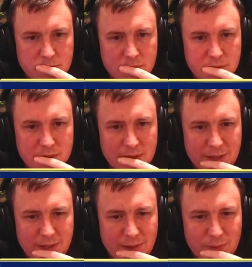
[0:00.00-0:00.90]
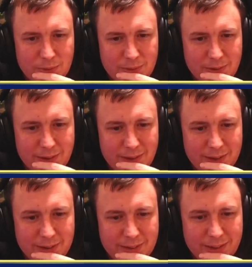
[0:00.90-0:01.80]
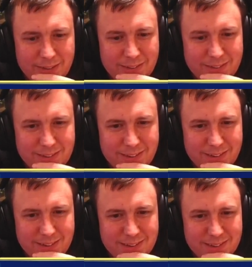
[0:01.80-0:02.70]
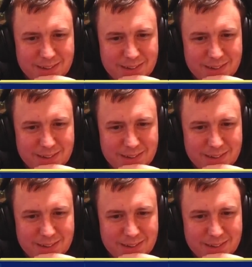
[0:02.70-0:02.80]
See, no one running cut down these days.